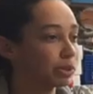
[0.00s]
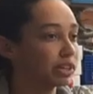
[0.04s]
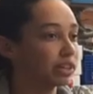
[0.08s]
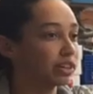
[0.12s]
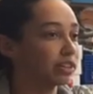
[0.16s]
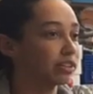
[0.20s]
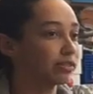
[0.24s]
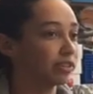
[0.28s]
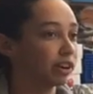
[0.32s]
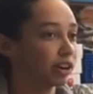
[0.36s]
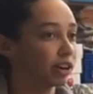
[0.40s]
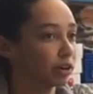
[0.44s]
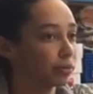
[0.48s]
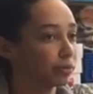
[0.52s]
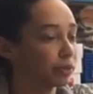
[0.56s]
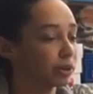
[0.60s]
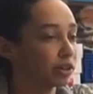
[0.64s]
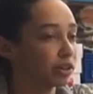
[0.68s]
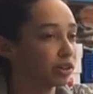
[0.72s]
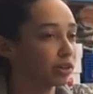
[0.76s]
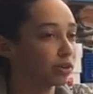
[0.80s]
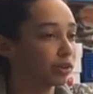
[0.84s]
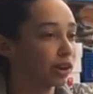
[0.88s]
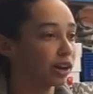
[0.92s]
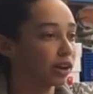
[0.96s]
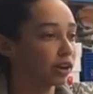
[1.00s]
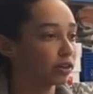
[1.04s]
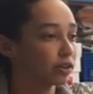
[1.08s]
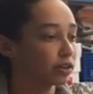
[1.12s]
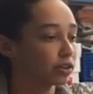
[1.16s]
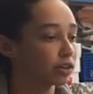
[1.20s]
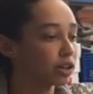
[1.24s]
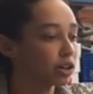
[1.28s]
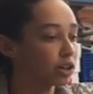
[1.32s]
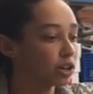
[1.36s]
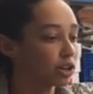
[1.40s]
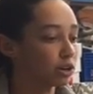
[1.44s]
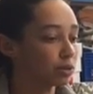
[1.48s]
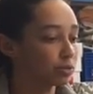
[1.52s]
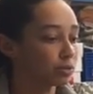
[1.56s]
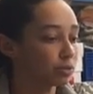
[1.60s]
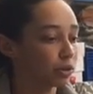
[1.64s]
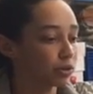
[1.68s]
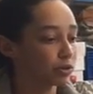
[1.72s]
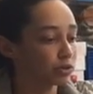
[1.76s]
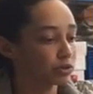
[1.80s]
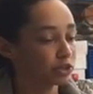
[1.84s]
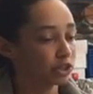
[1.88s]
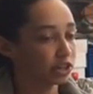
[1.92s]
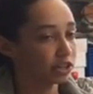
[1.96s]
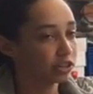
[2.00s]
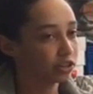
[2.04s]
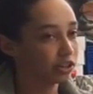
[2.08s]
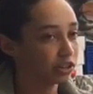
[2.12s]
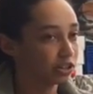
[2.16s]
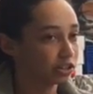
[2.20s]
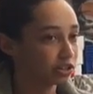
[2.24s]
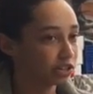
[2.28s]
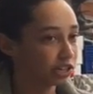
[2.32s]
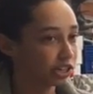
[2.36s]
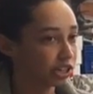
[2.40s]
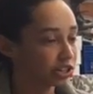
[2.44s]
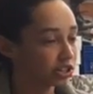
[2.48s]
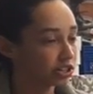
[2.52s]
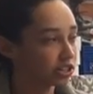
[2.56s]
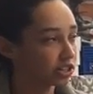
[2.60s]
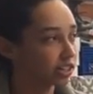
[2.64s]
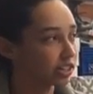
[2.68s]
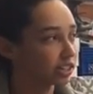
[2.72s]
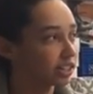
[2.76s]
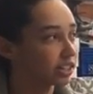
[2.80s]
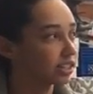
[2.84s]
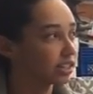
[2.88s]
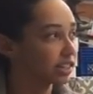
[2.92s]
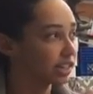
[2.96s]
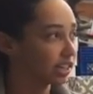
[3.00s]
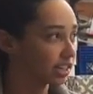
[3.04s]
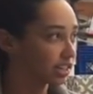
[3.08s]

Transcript: be in an environment around both general education kids